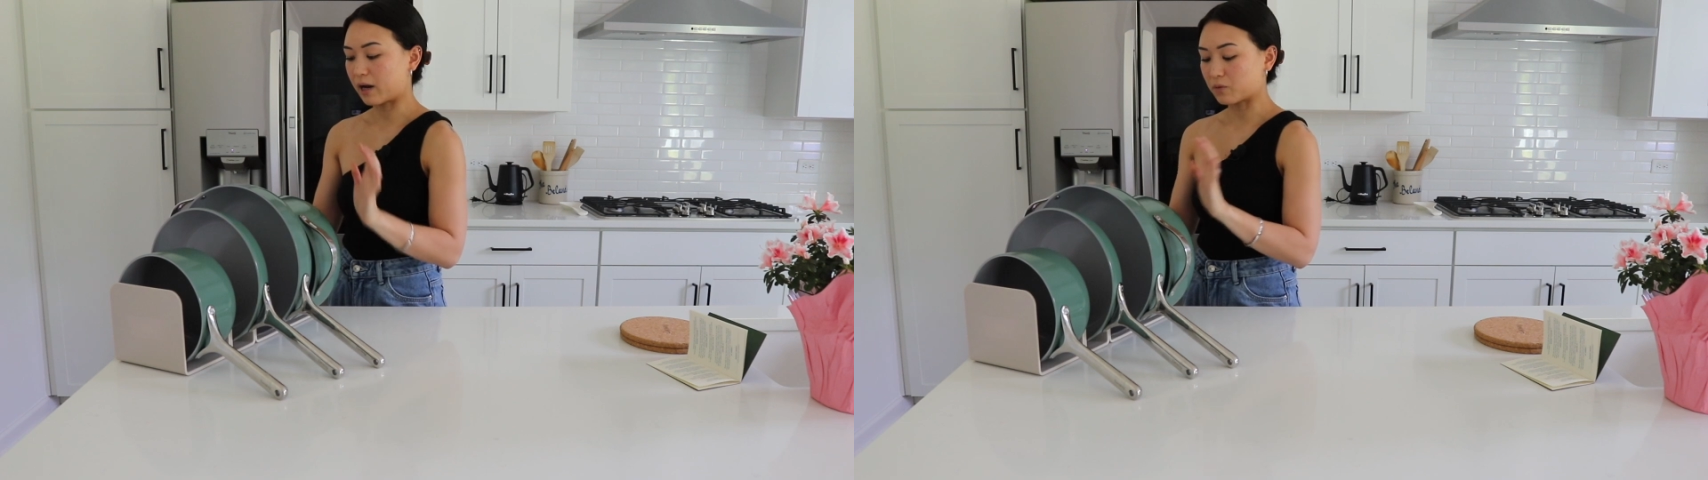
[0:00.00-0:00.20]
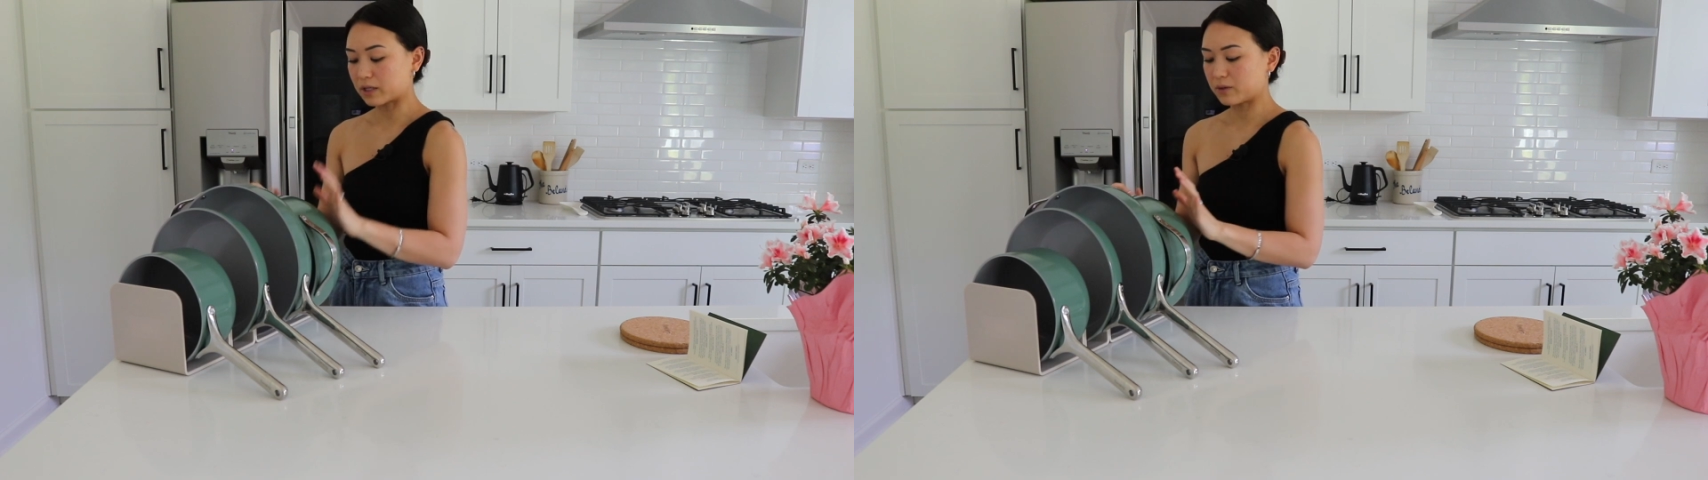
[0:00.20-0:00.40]
I
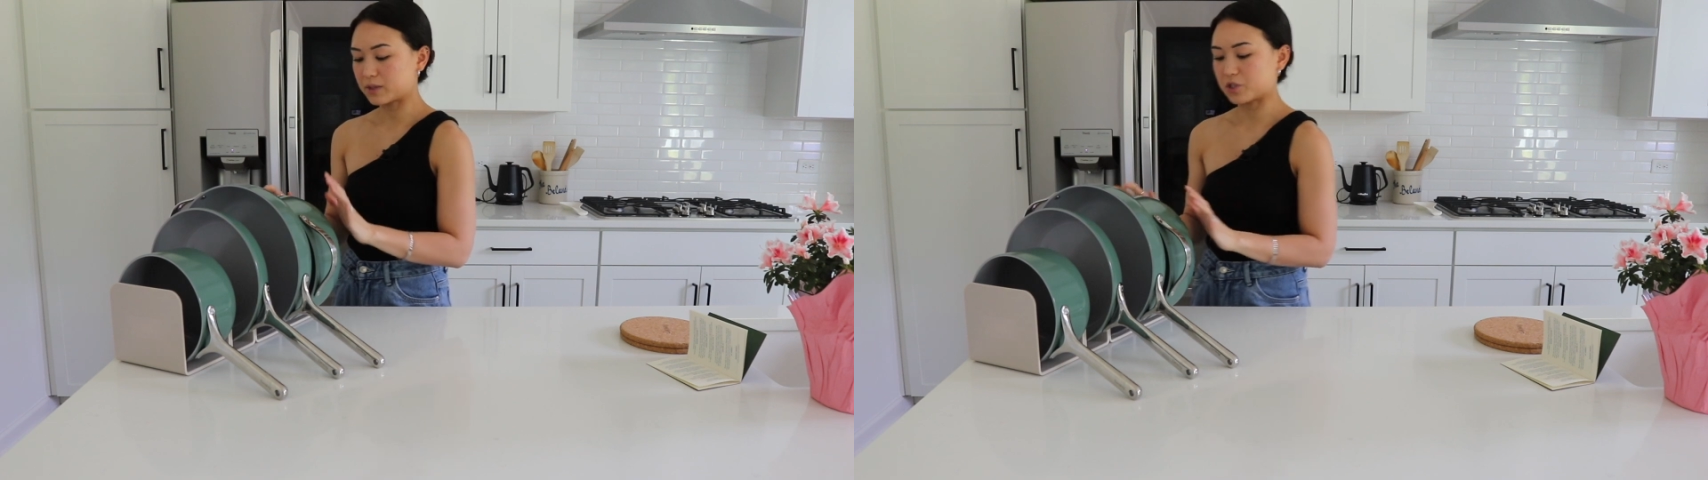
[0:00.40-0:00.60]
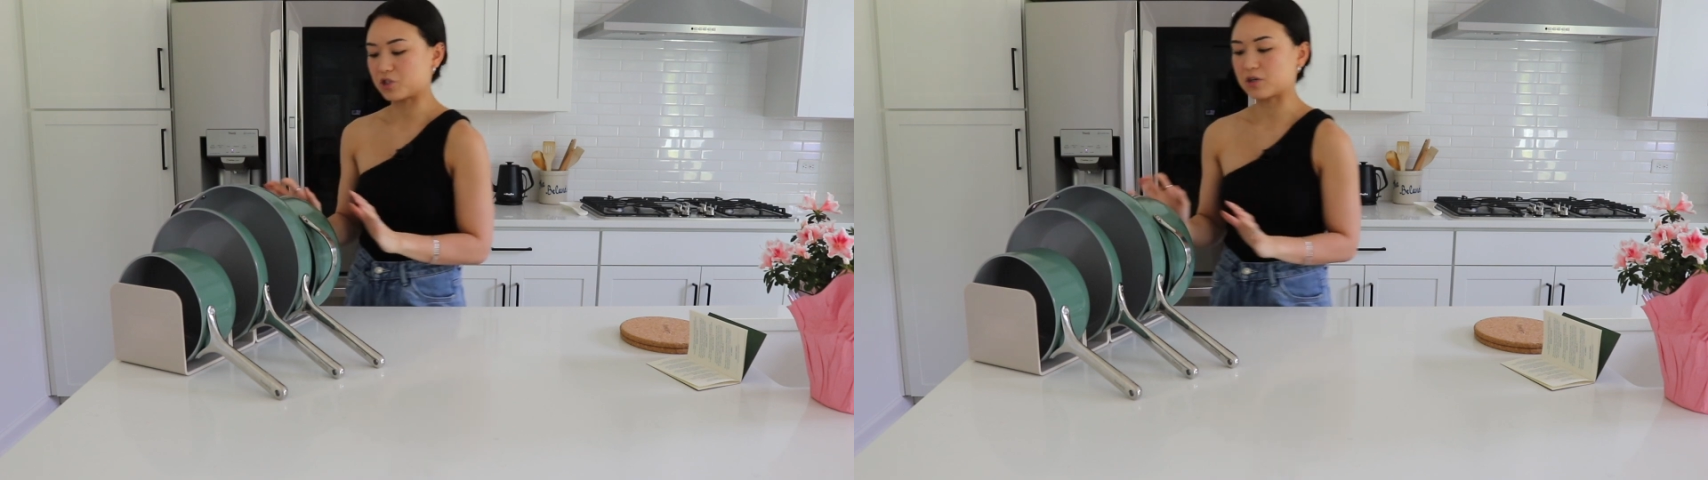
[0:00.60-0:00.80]
really
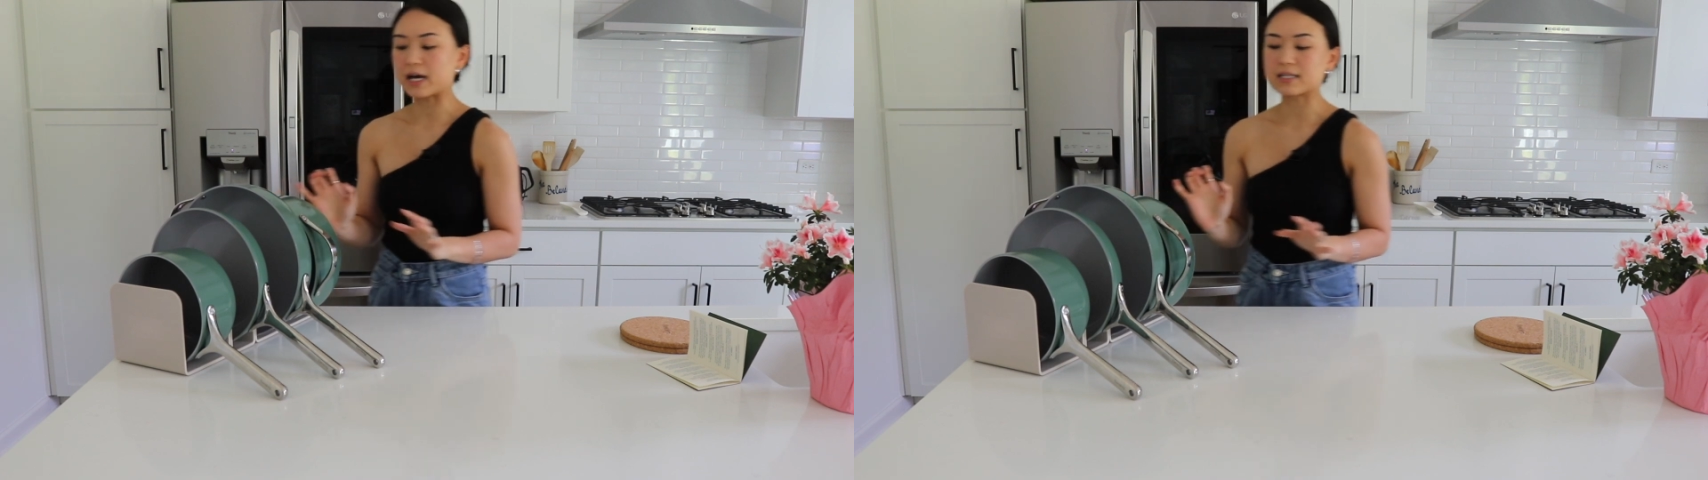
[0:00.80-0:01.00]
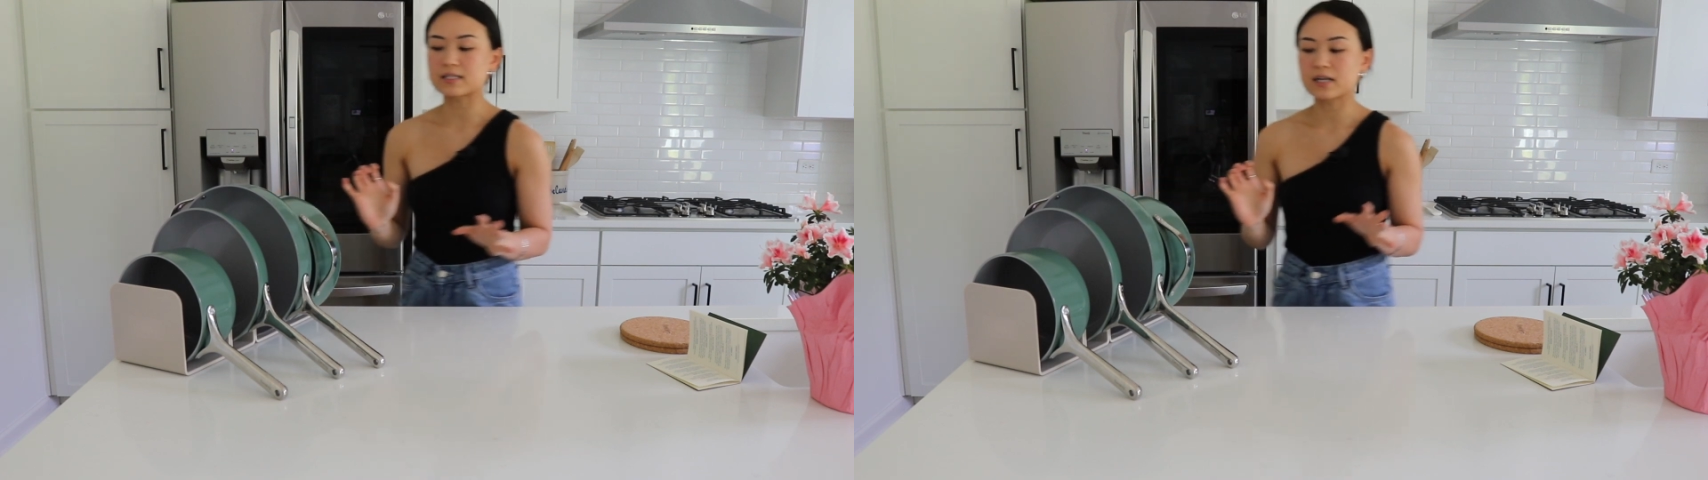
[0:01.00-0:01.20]
want to
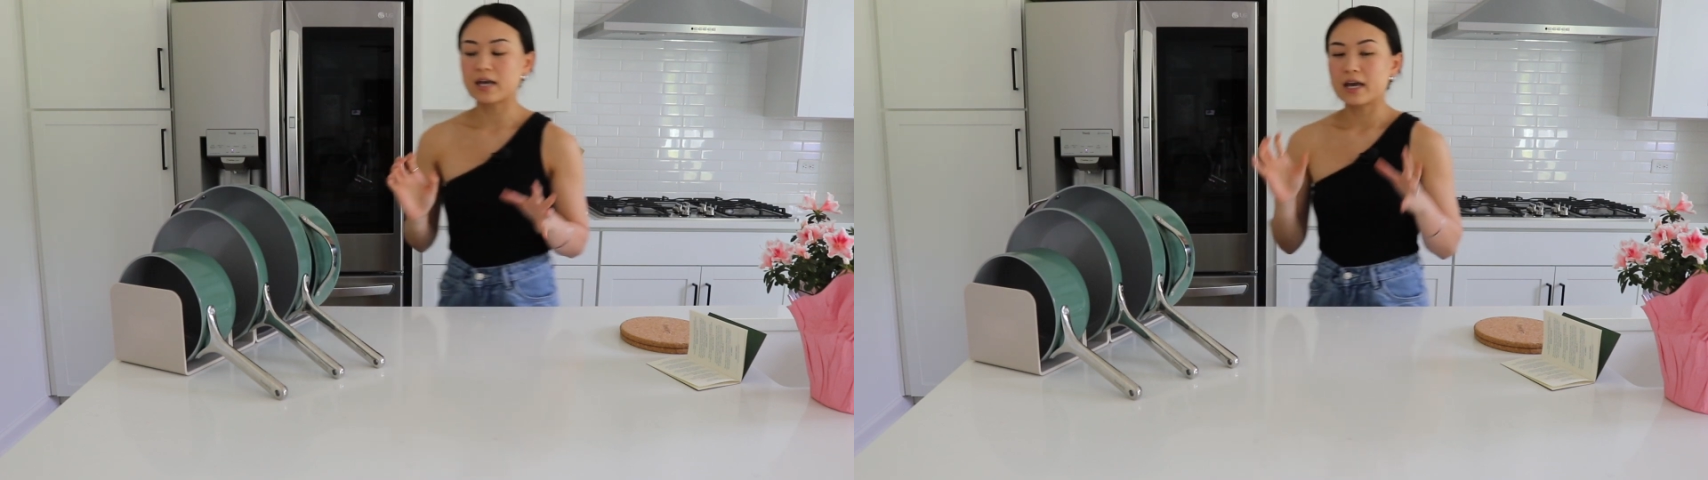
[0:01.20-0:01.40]
stress,